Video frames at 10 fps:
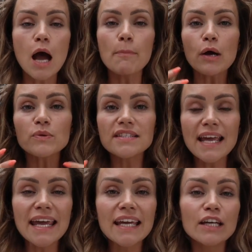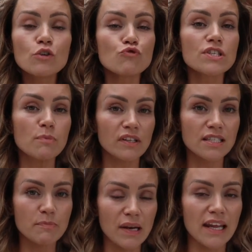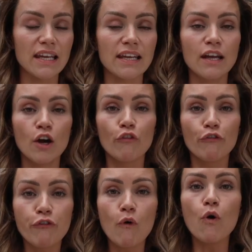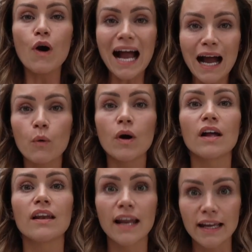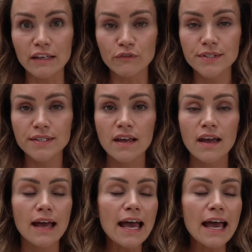about taking responsibility for our lives.